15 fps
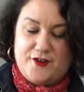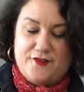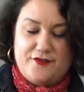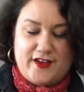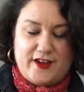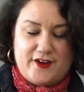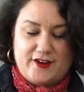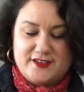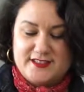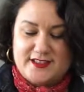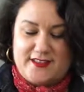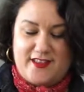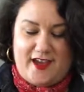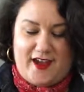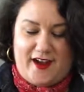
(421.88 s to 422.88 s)
get your
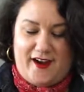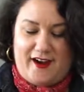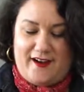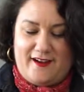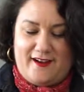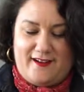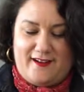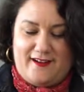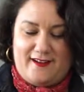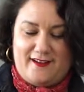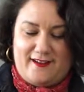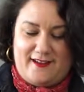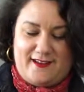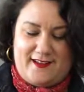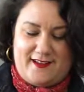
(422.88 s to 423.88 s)
fingers in there
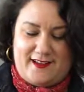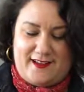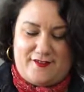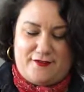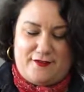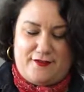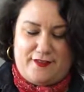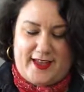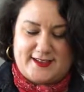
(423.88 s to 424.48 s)
and